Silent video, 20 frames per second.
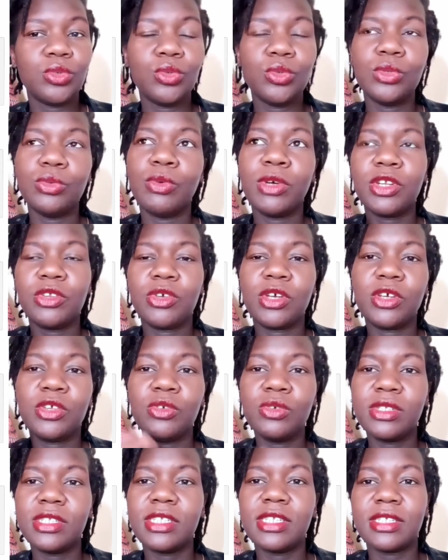when you're
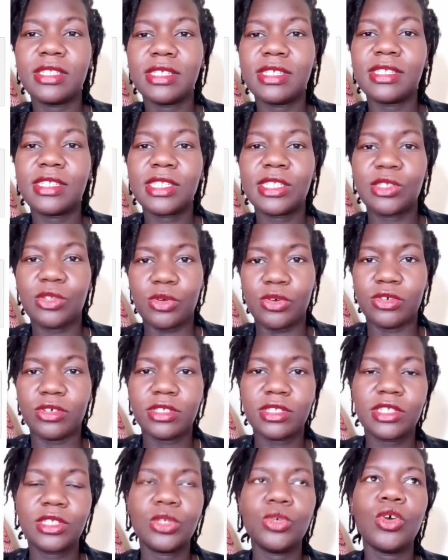using these
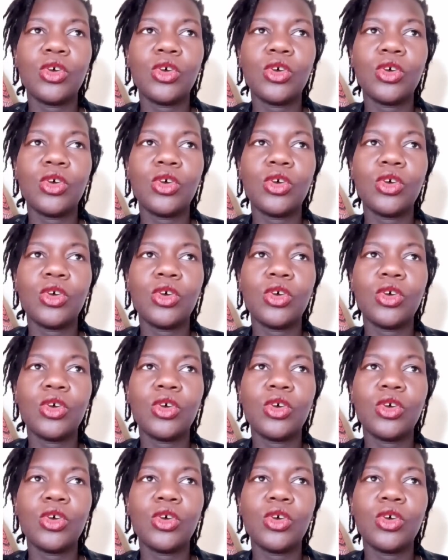songs, you